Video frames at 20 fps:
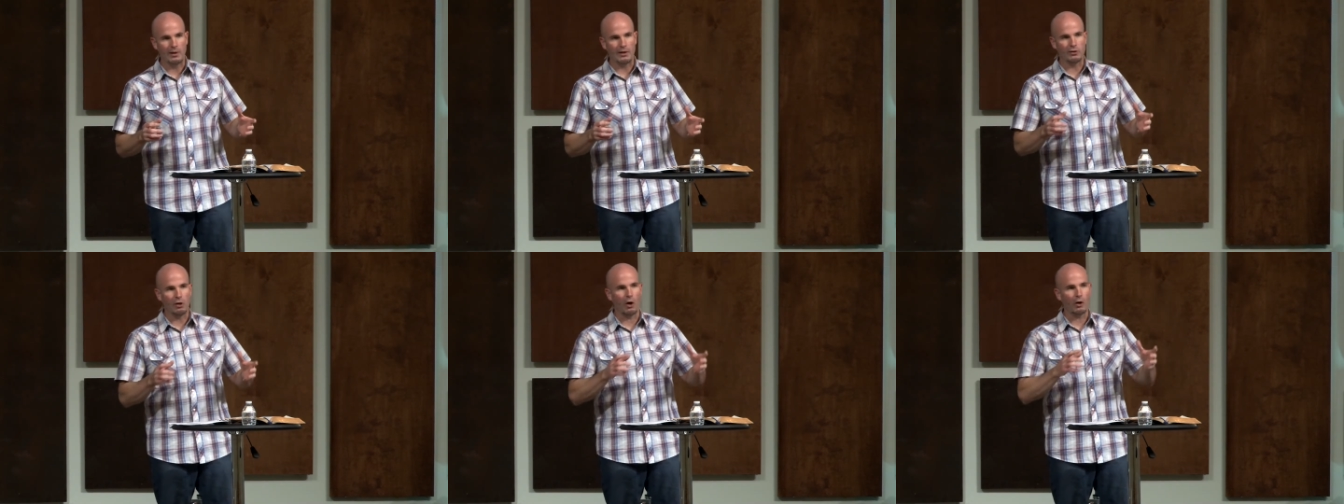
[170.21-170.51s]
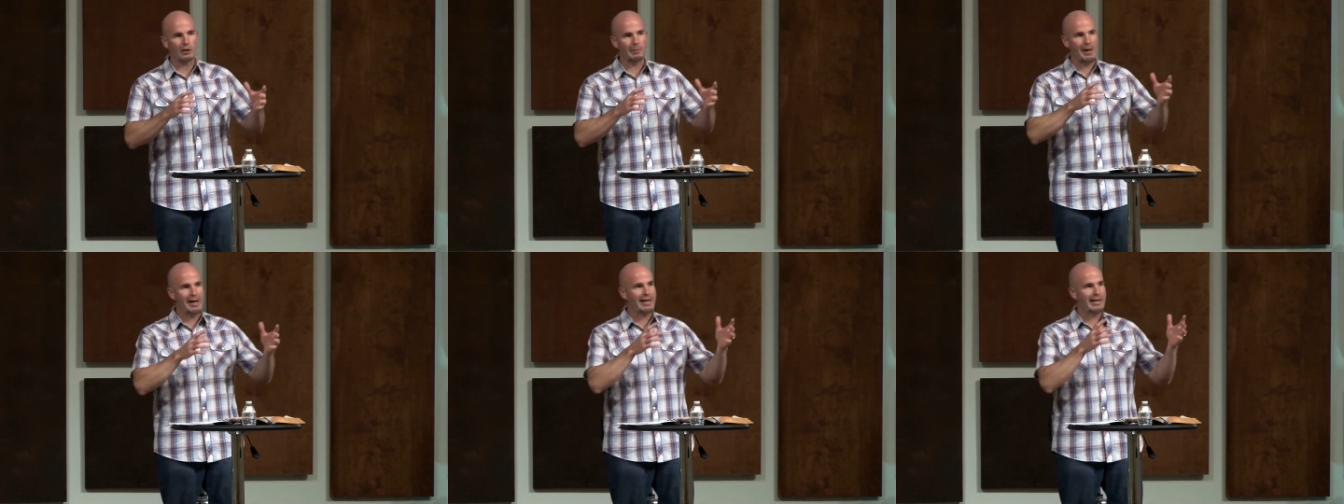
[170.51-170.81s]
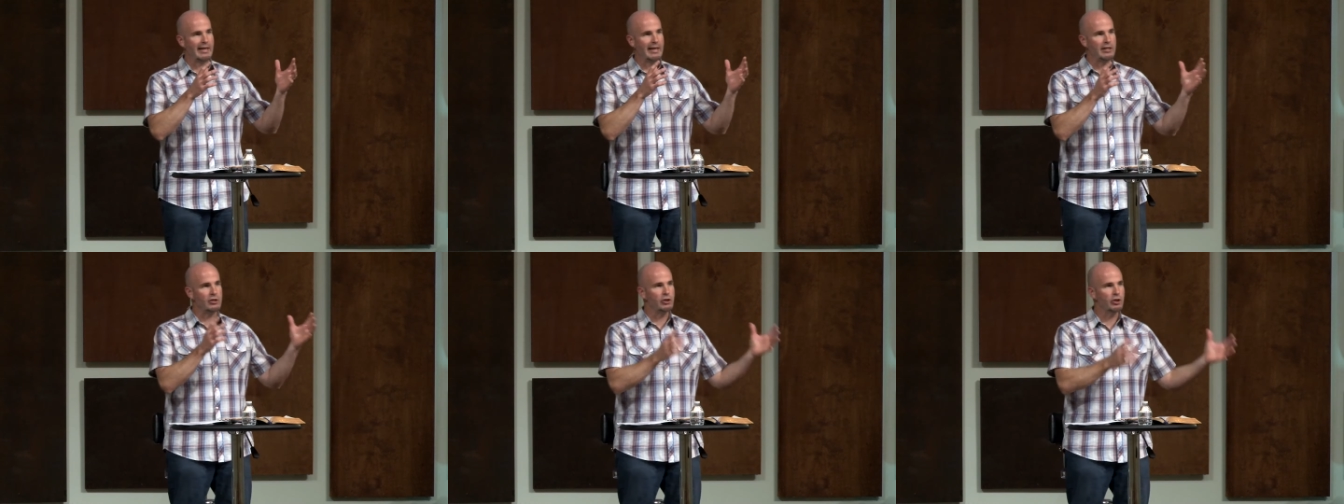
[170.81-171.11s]
We talked about
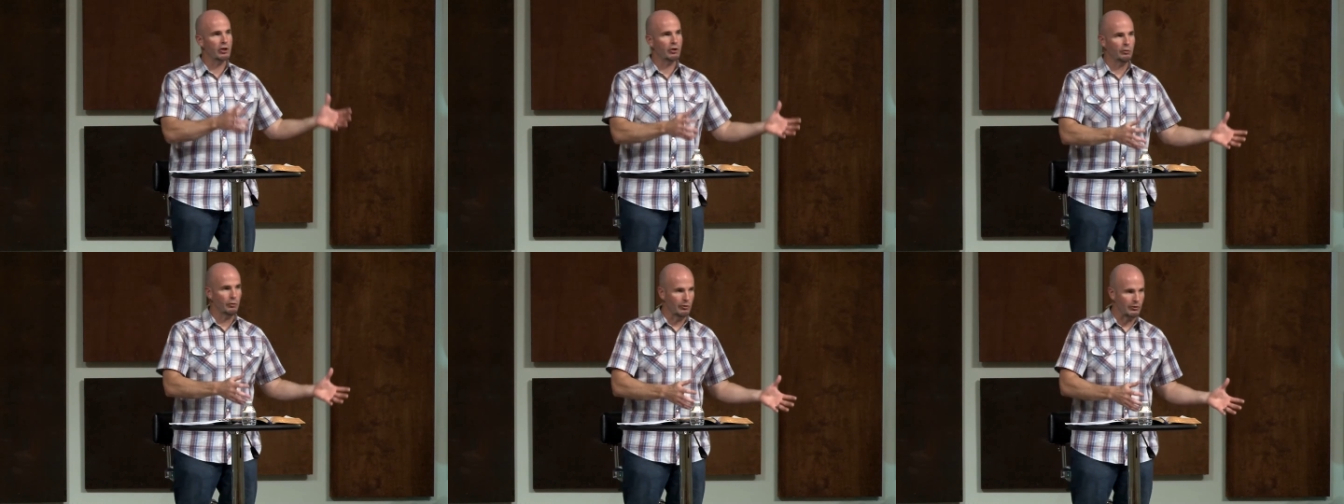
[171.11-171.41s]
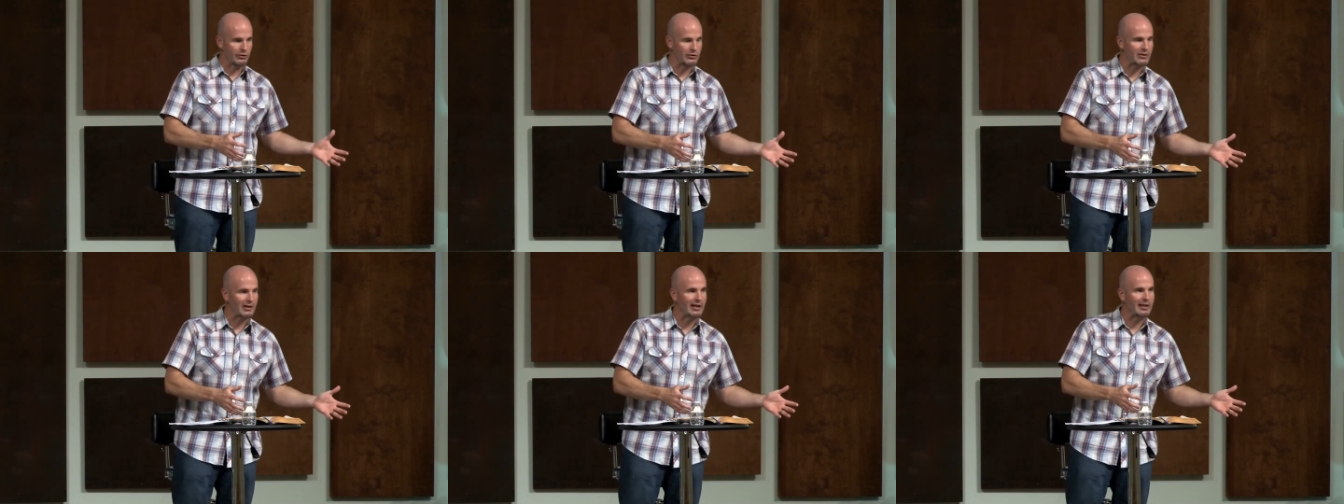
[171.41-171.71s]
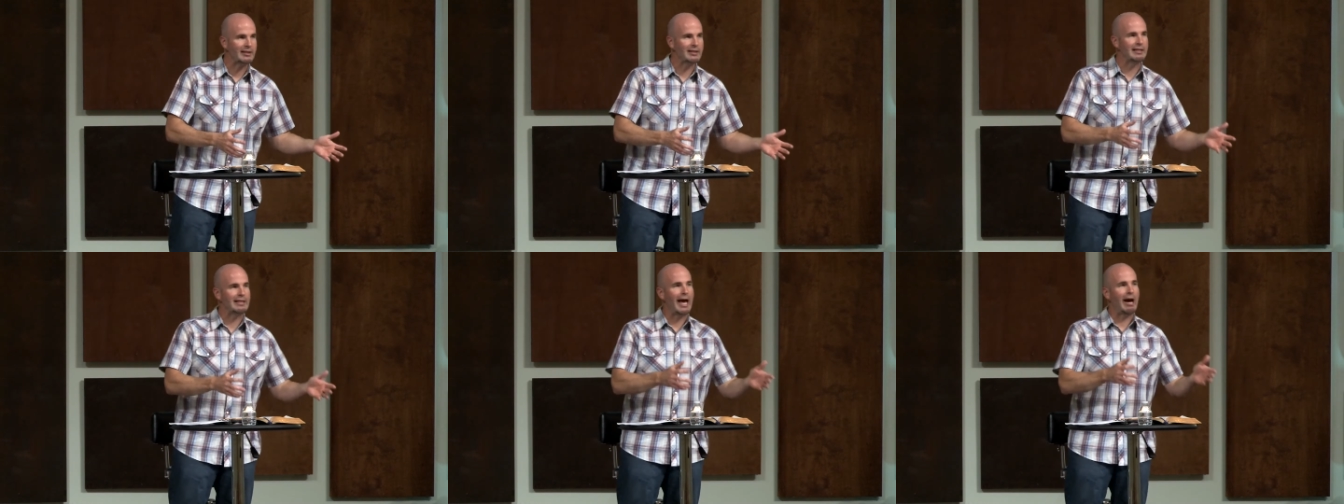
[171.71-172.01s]
in a general
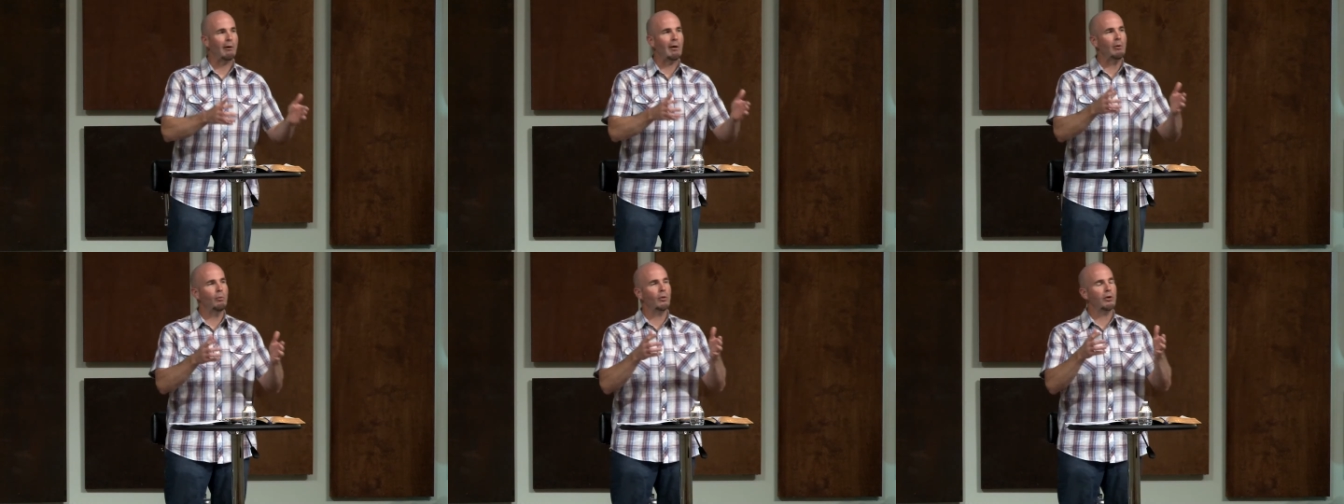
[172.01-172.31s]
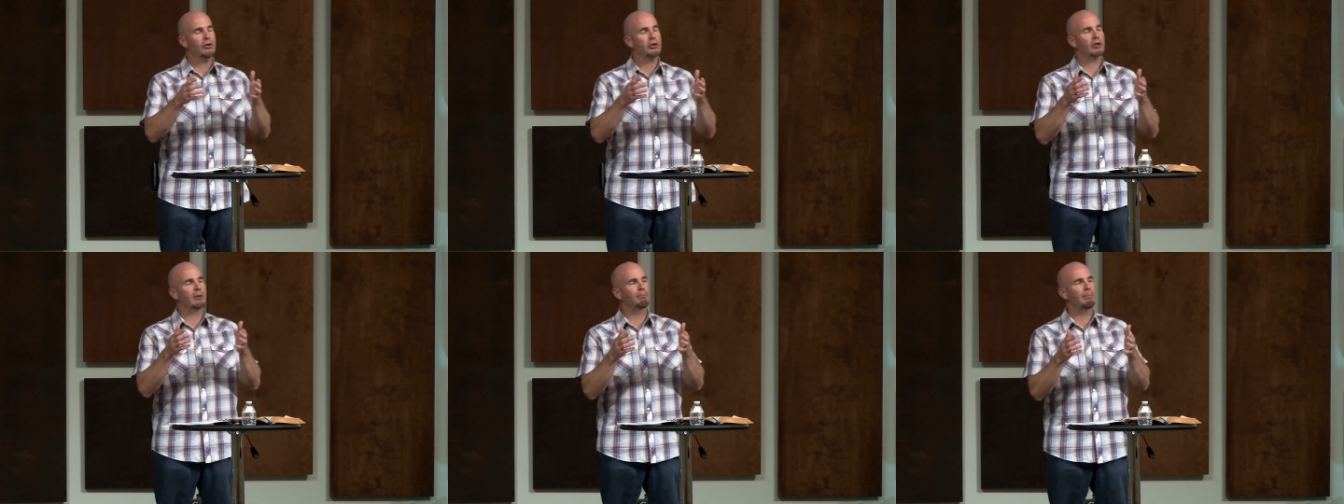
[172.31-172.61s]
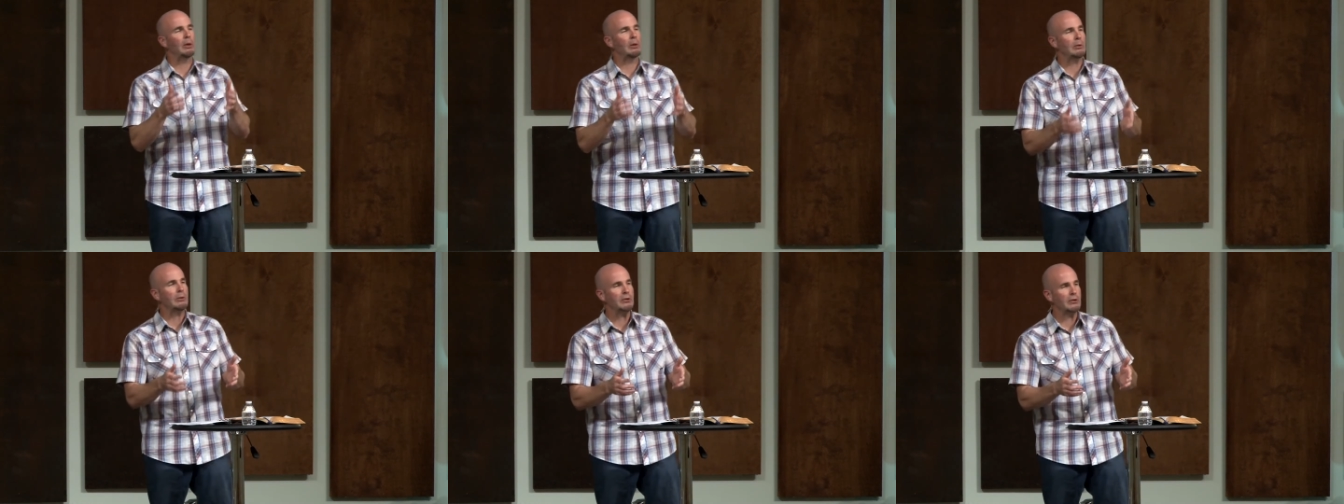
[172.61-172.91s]
sense. Now I want us to
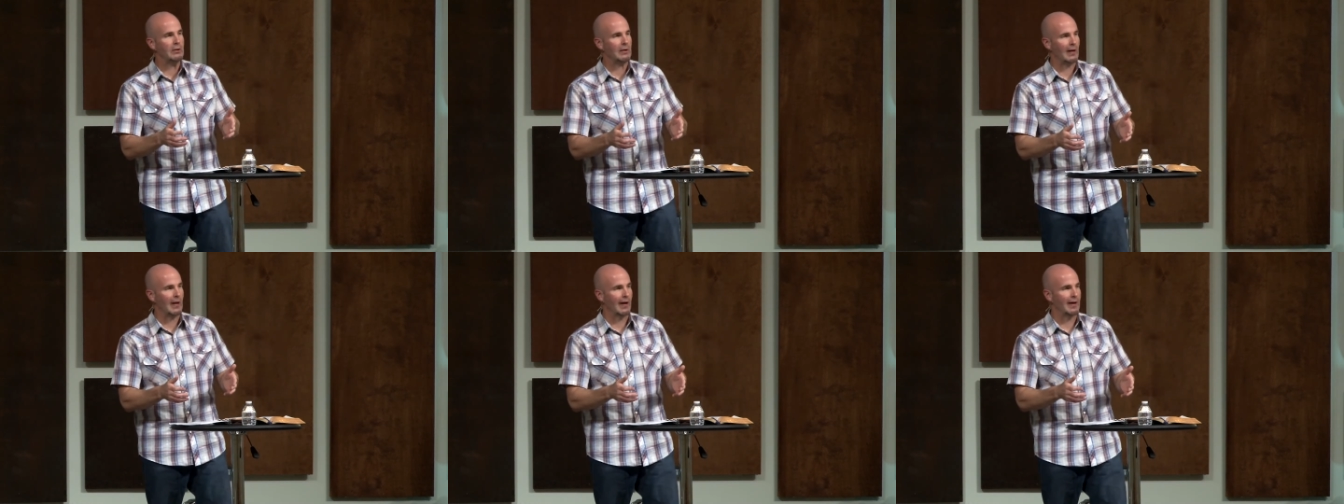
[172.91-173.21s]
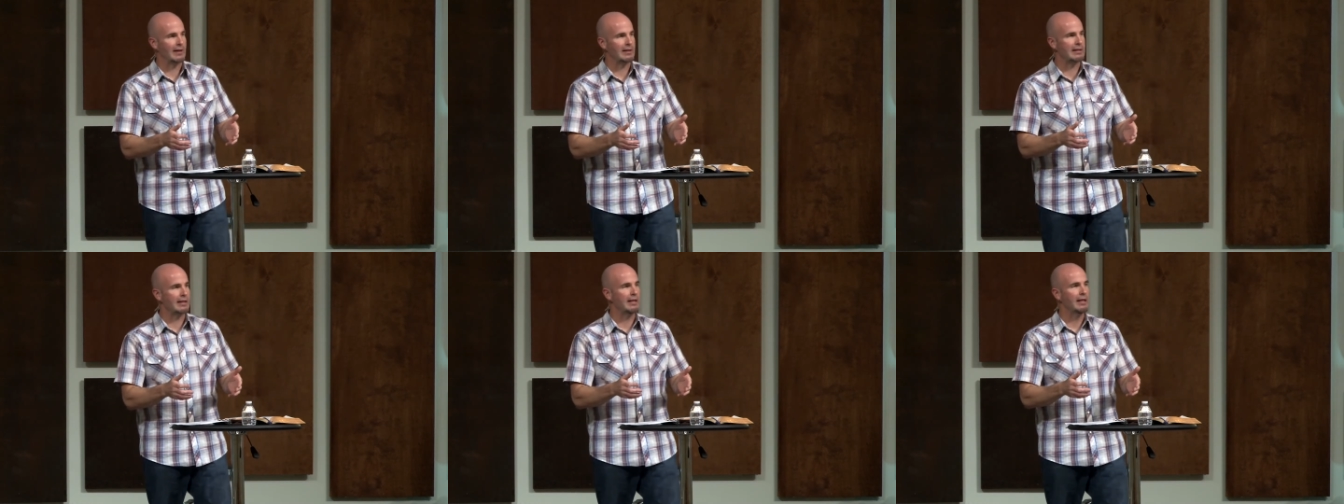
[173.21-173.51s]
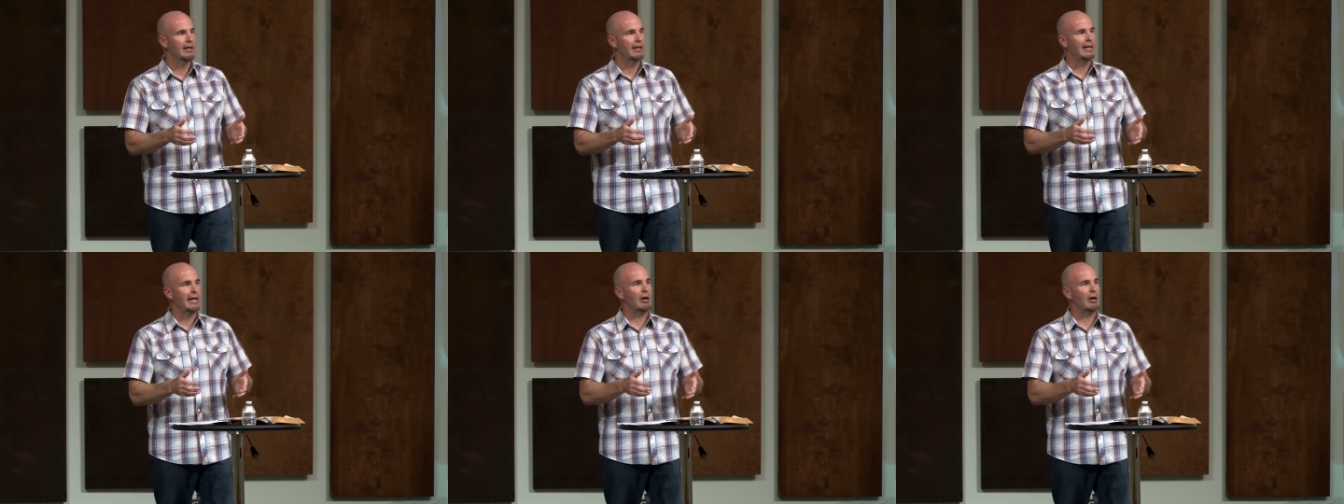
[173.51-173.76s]
personalize it.